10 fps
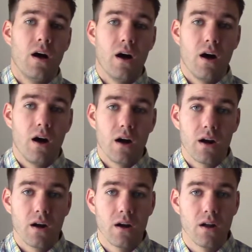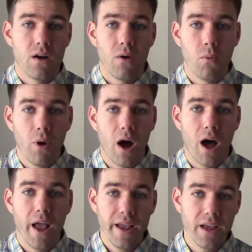are
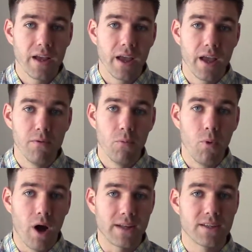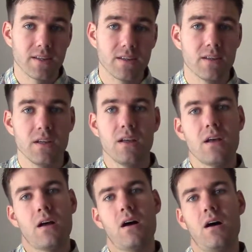why and what.
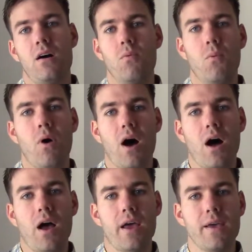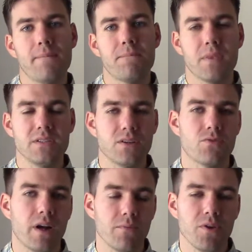Why is
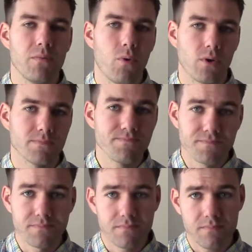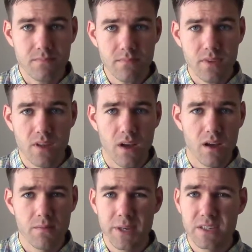incredibly important
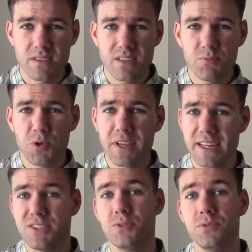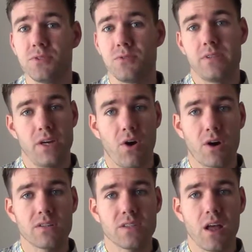because this will get you through the
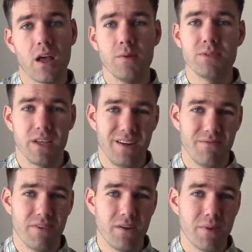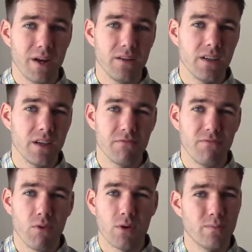hard times, and it fundamentally
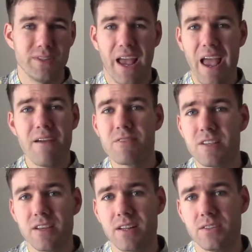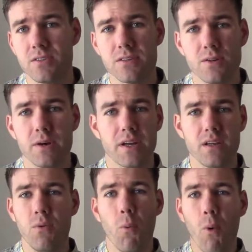informs everything that you're
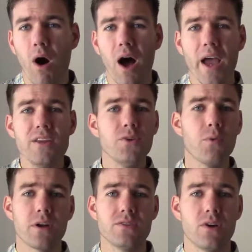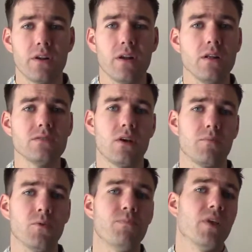doing. Why do you want to start an
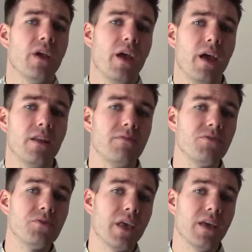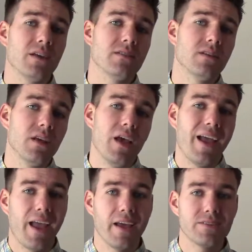ensemble? And if you can't
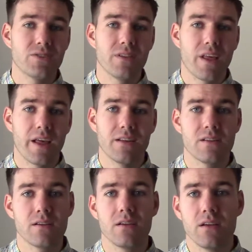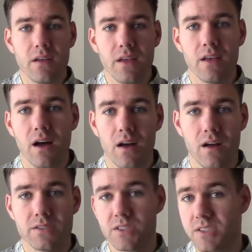answer that
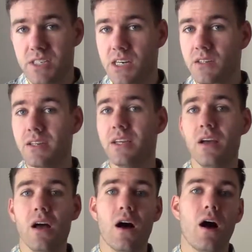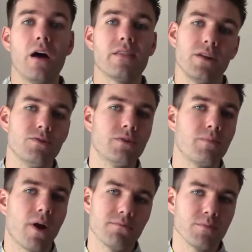succinctly, then you
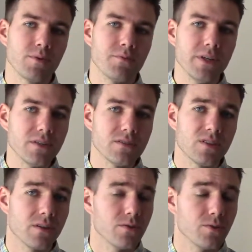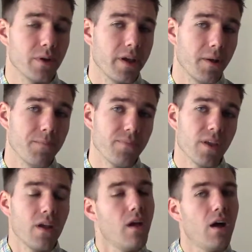should probably reconsider doing it.
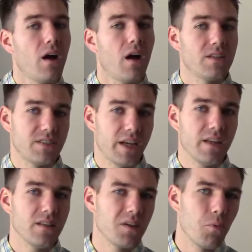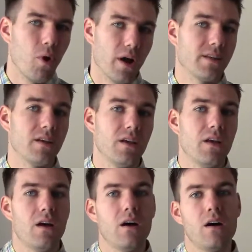Secondly, what?
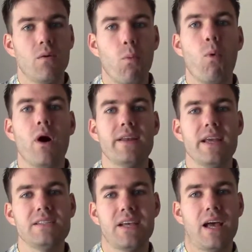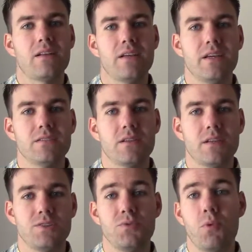What exactly is it
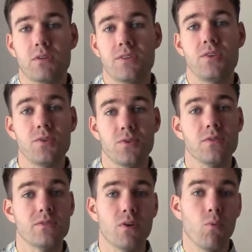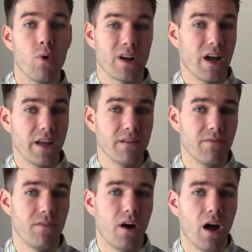that you want to do? So what kind
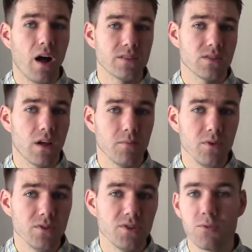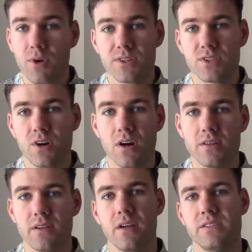of ensemble do you want to
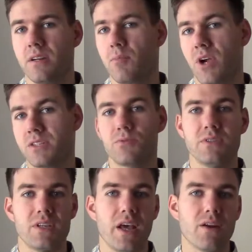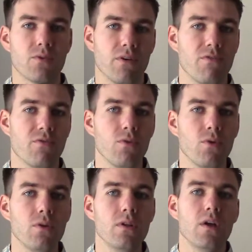start? Is it a brass quintet or a
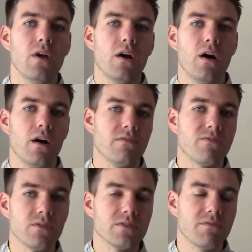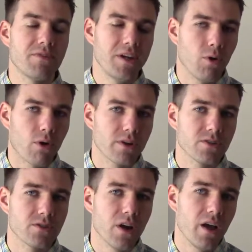full symphony
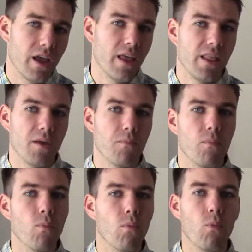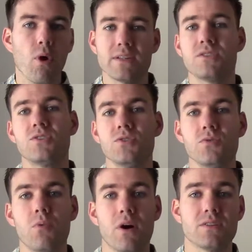orchestra? And then what do
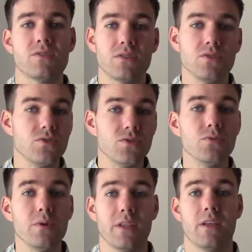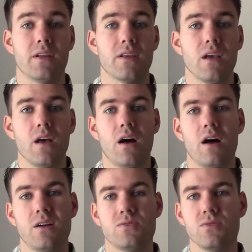you want to do with it?
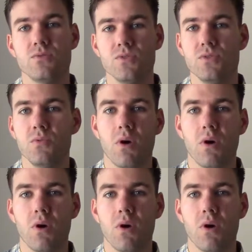So do you